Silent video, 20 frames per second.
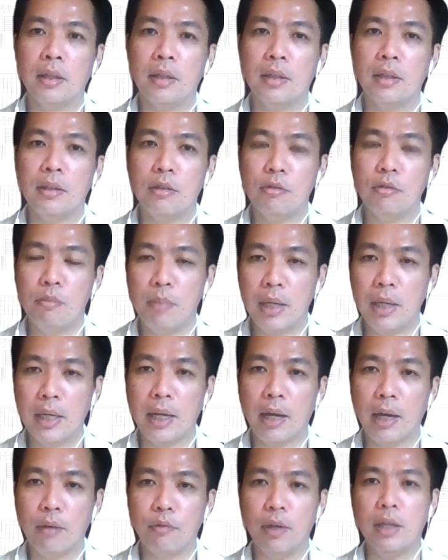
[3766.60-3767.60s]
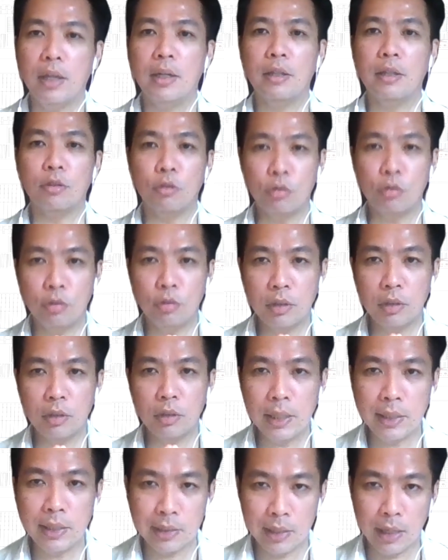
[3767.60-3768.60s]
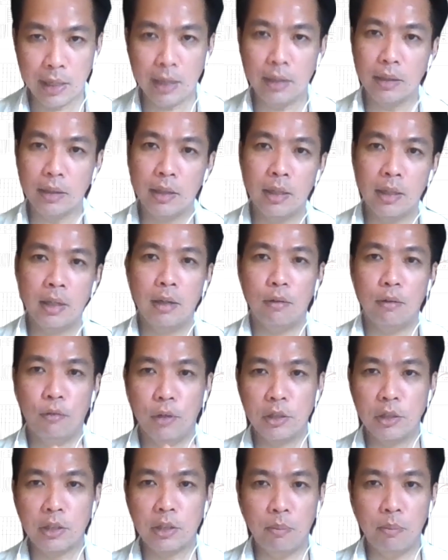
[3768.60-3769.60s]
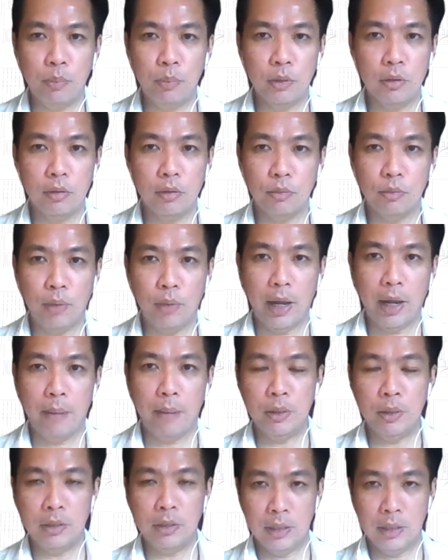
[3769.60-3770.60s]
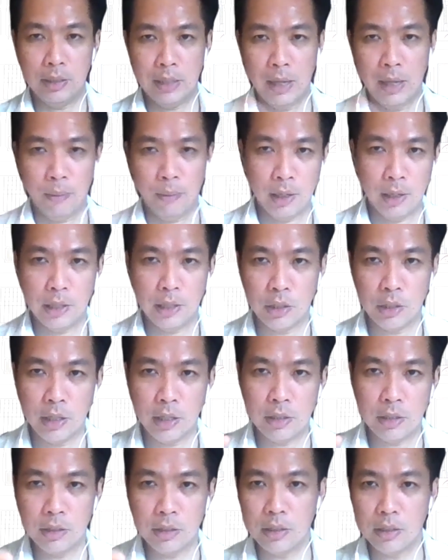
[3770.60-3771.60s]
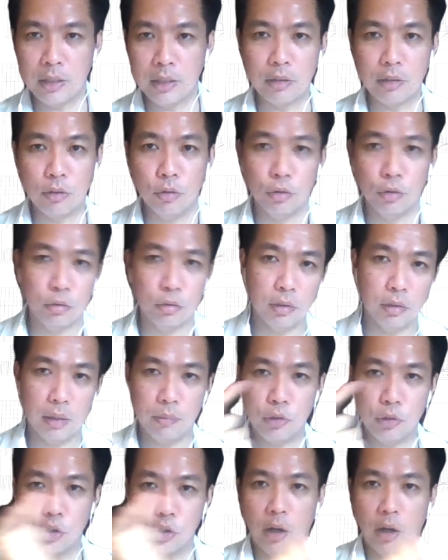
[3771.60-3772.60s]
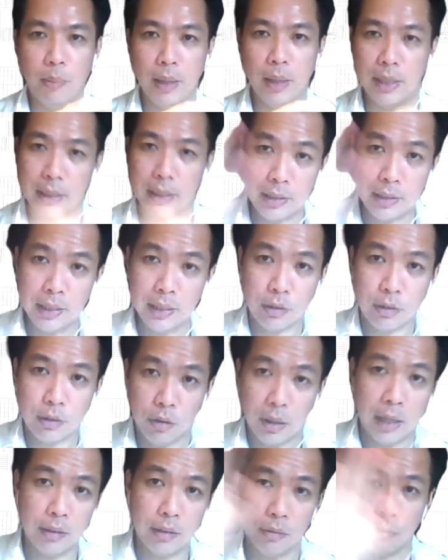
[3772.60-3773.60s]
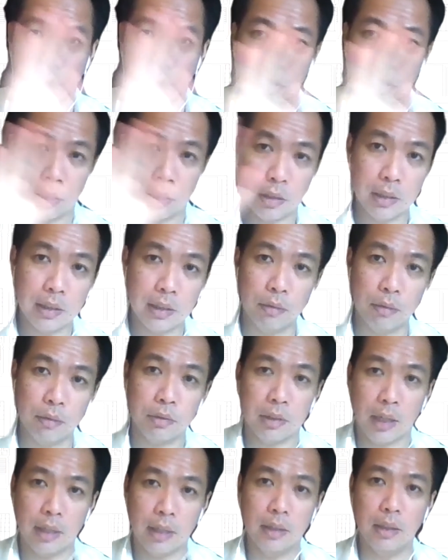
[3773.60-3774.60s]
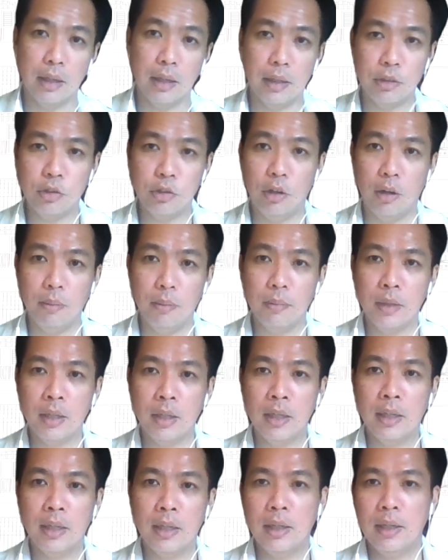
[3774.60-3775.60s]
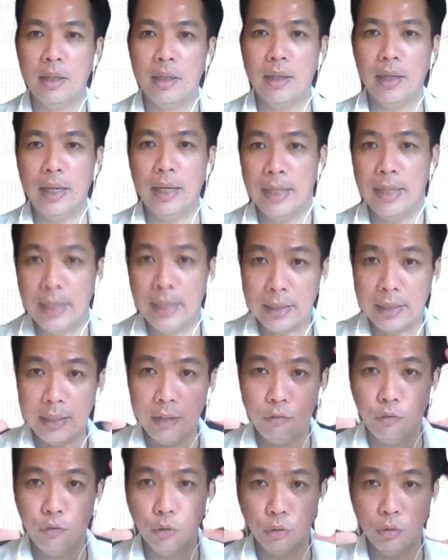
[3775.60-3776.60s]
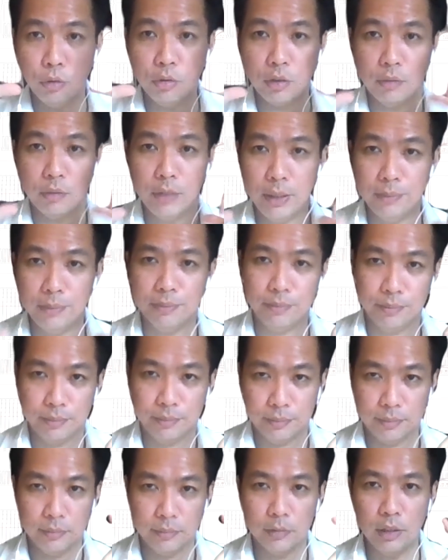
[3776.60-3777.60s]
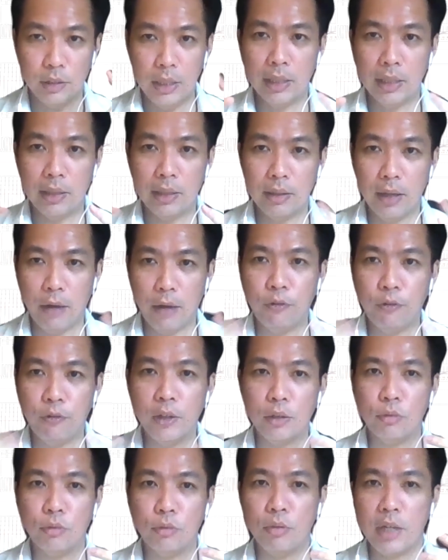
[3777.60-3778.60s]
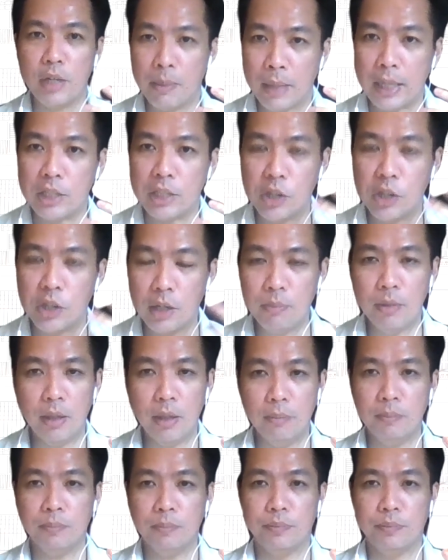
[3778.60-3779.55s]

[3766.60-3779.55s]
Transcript: You may have. And there's also things that, for example, what happens is the debt collection agency goes to the shop and it sticks all kinds of notices outside the shop. And then they take photos of it in an effort to name and shame them.